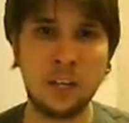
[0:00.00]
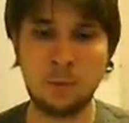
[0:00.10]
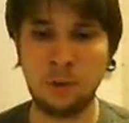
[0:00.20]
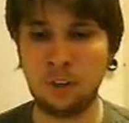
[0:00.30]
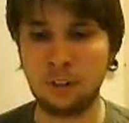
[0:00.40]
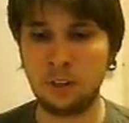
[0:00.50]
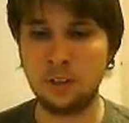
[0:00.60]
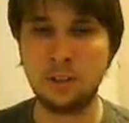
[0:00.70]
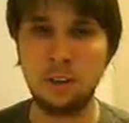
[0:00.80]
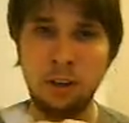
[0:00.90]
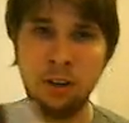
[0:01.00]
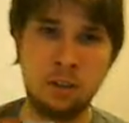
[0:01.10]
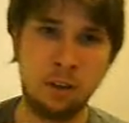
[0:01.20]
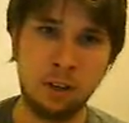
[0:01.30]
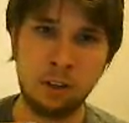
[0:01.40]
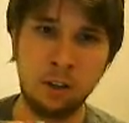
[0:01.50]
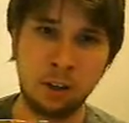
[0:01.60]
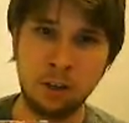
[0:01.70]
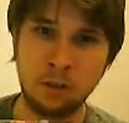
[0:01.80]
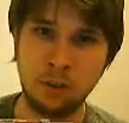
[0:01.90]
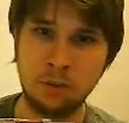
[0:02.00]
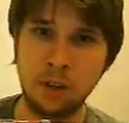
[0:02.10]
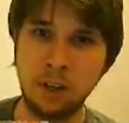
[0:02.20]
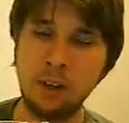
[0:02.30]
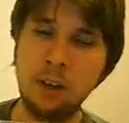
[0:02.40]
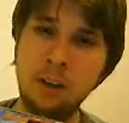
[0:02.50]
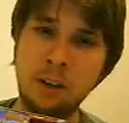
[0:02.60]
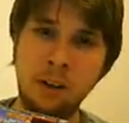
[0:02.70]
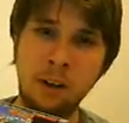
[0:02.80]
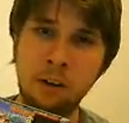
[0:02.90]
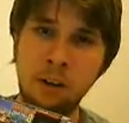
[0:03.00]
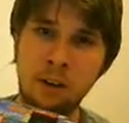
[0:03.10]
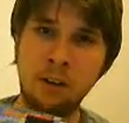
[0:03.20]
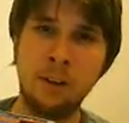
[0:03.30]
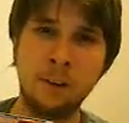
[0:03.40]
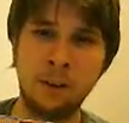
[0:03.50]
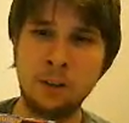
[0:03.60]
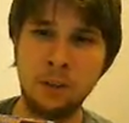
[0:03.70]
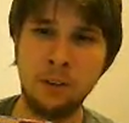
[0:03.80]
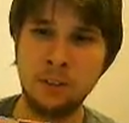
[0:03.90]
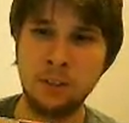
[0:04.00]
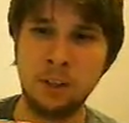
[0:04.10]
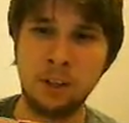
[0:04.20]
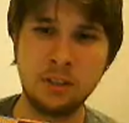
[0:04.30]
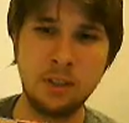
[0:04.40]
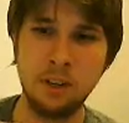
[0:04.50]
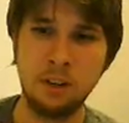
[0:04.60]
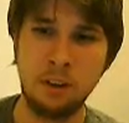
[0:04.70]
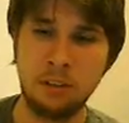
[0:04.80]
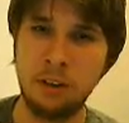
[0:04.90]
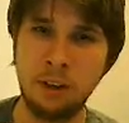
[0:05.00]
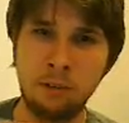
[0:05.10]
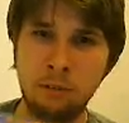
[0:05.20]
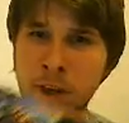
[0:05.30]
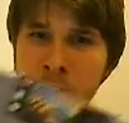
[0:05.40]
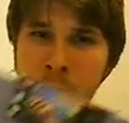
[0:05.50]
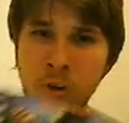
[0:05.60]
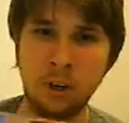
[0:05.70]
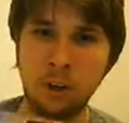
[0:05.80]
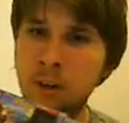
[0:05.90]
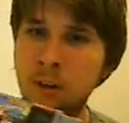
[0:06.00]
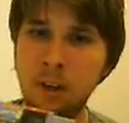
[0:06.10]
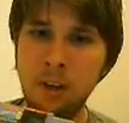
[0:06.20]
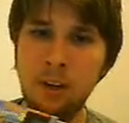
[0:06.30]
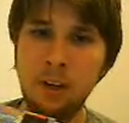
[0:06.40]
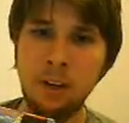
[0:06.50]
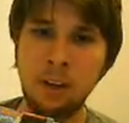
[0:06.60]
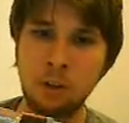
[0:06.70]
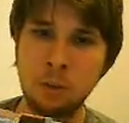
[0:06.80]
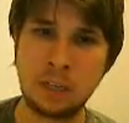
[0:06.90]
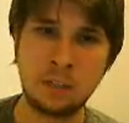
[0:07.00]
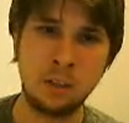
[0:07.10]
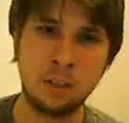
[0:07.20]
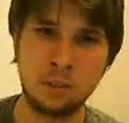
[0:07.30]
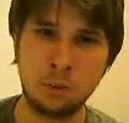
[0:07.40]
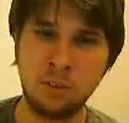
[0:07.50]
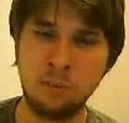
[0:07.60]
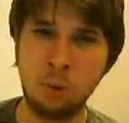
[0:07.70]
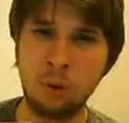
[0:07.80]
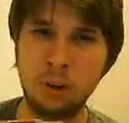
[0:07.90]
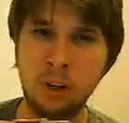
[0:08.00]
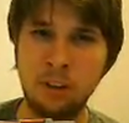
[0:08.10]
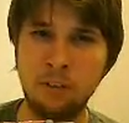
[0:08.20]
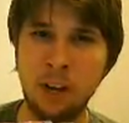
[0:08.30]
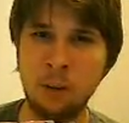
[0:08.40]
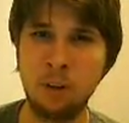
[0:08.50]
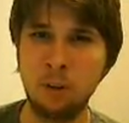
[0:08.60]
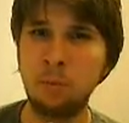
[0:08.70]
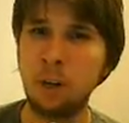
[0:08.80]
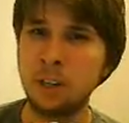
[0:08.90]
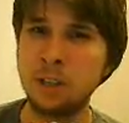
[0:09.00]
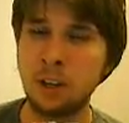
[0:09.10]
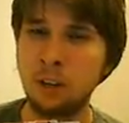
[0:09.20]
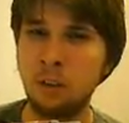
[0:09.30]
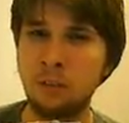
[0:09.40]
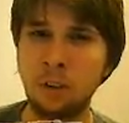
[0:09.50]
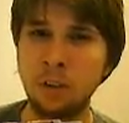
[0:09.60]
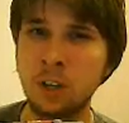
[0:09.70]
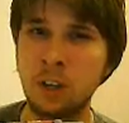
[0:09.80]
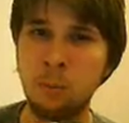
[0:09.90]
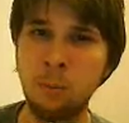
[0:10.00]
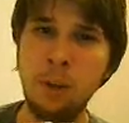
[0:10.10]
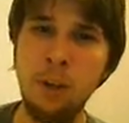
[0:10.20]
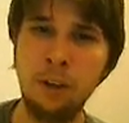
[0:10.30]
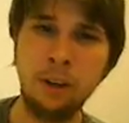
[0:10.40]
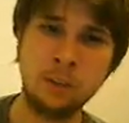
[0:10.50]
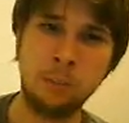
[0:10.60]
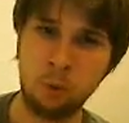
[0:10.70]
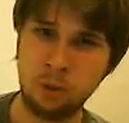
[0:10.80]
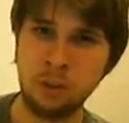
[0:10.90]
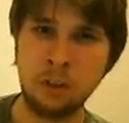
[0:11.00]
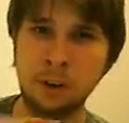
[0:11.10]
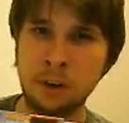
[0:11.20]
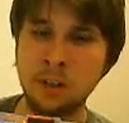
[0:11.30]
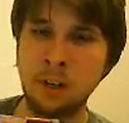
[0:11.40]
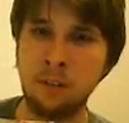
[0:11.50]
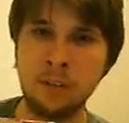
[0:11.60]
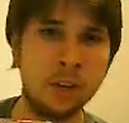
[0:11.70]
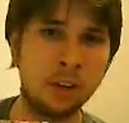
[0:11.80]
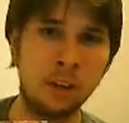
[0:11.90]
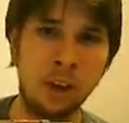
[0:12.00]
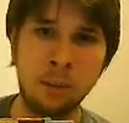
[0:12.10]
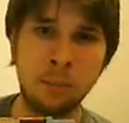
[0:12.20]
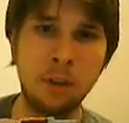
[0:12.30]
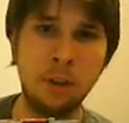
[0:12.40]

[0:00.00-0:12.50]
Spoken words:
but not least, Donkey Kong Country 3. Another great entry in the series. Nothing to hate about here. It goes back to this sort of more vibrant and bright style of the first game, as opposed to the darker style of the second game.